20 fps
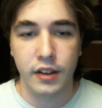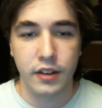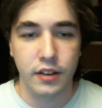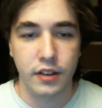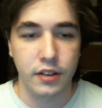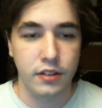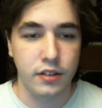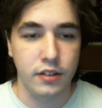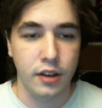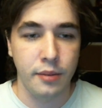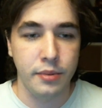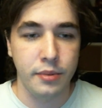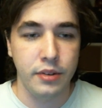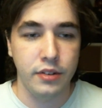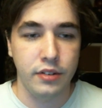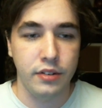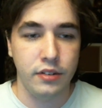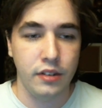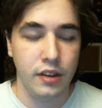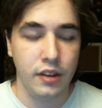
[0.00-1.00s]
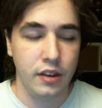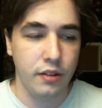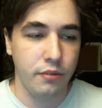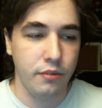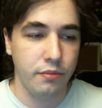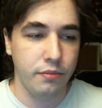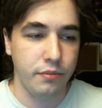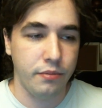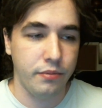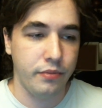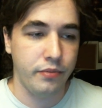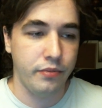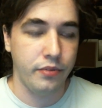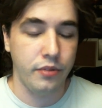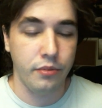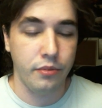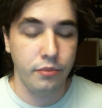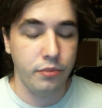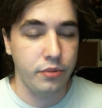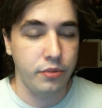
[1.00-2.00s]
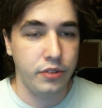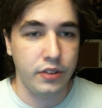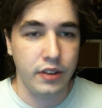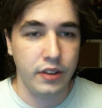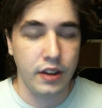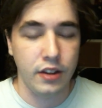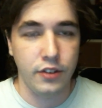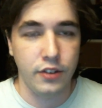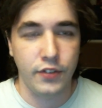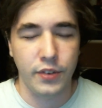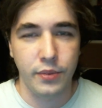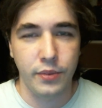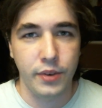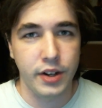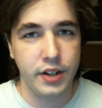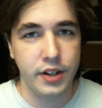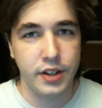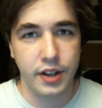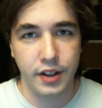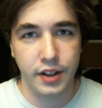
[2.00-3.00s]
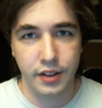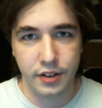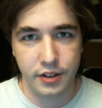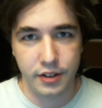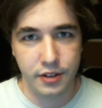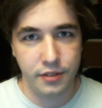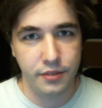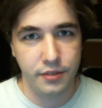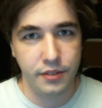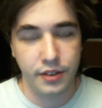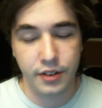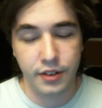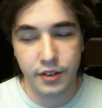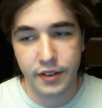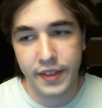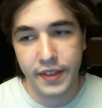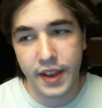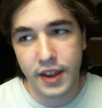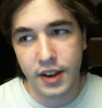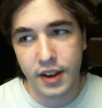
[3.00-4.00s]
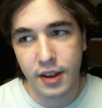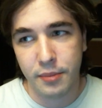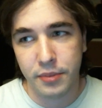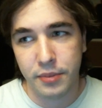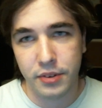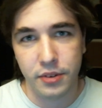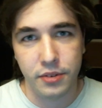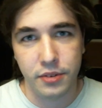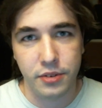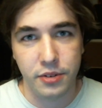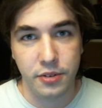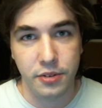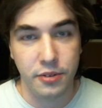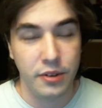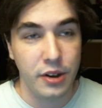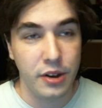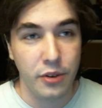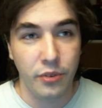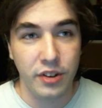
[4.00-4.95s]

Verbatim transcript: The uh, WC, stands for what color. Learned that in episode 2.